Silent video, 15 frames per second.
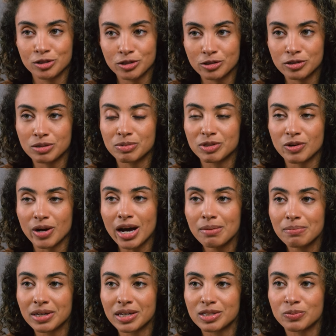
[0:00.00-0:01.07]
sure you're subscribed
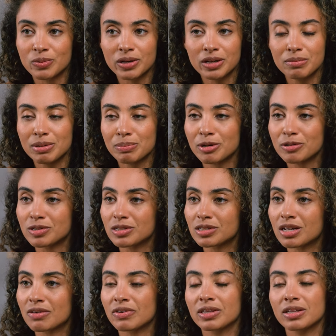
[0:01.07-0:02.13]
because we're going to be posting
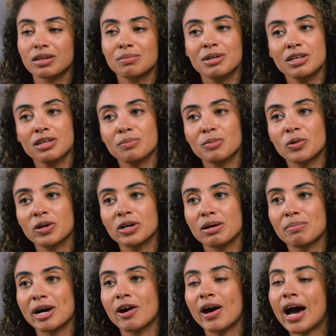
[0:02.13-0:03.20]
stuff on the community board
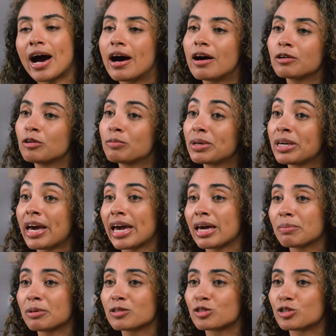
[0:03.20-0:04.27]
about how you'll be be able